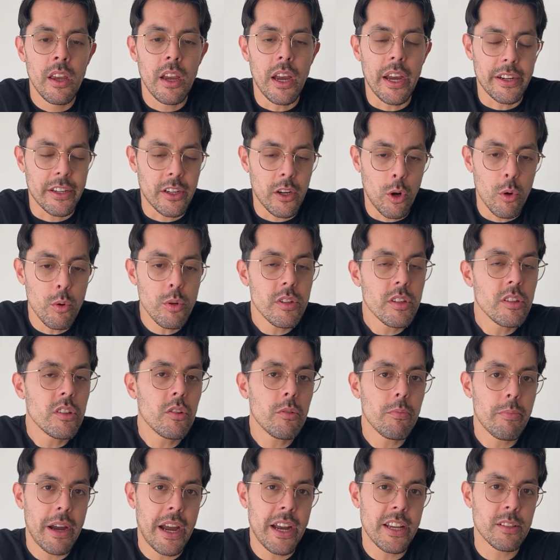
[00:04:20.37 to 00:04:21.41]
A
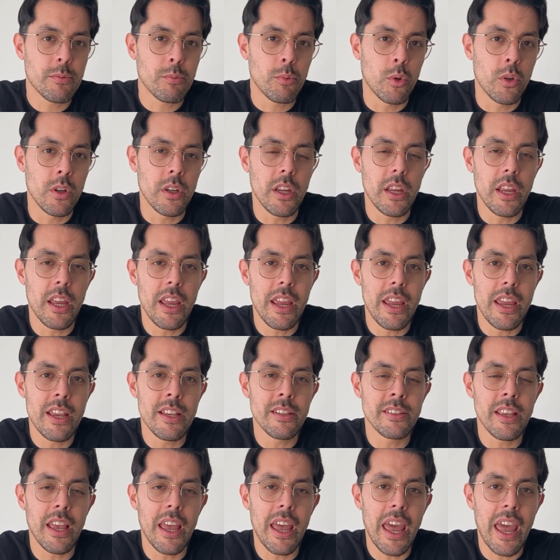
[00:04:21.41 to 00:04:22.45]
Cotonou passport
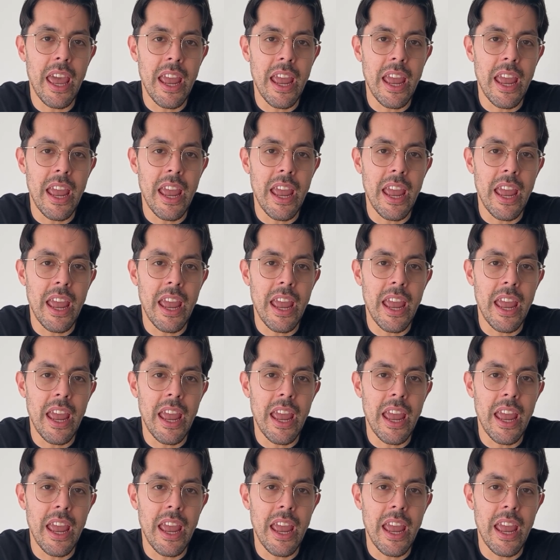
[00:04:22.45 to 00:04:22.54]
is